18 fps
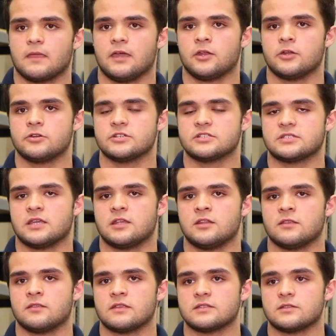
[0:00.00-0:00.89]
and
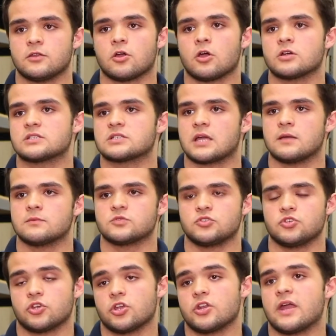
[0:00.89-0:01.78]
understanding that there are times
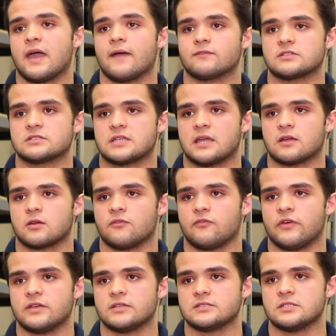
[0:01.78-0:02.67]
when you're going to have to
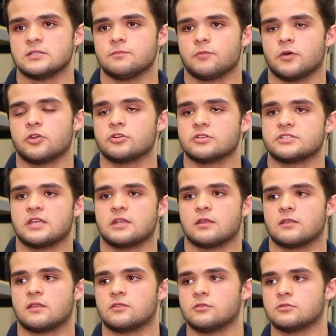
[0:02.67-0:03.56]
sacrifice it, but
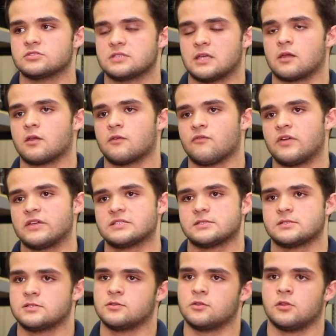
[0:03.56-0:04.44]
understanding that those
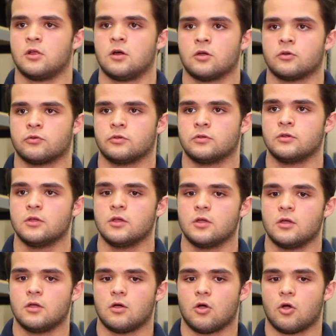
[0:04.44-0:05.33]
sacrifices in the long run
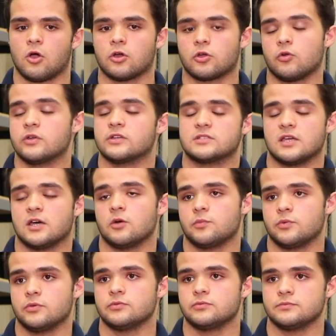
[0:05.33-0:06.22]
are going to
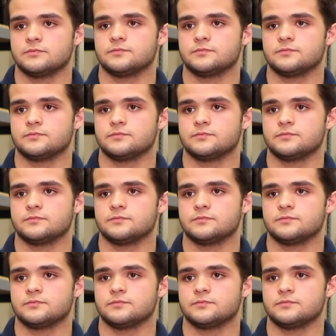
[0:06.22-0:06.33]
help you.